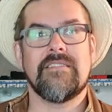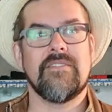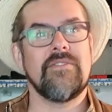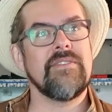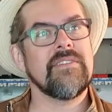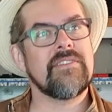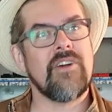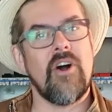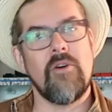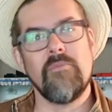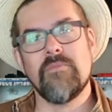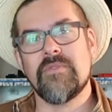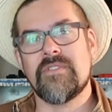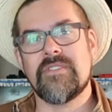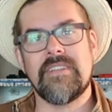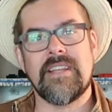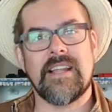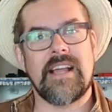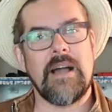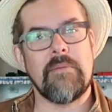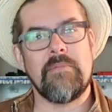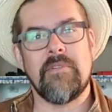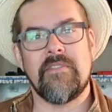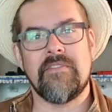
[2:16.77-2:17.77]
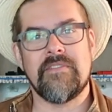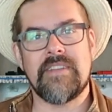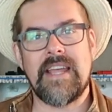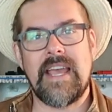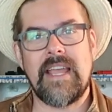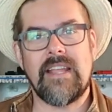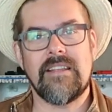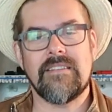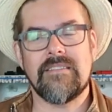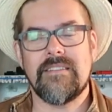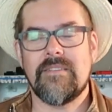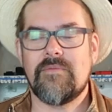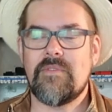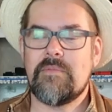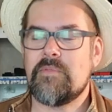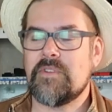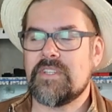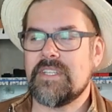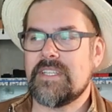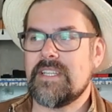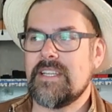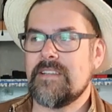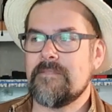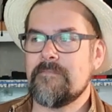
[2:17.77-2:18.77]
So it comes in a couple of days and we
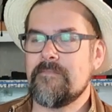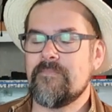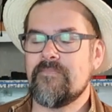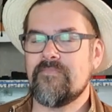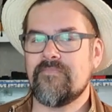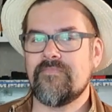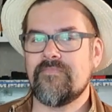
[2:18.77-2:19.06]
put it in.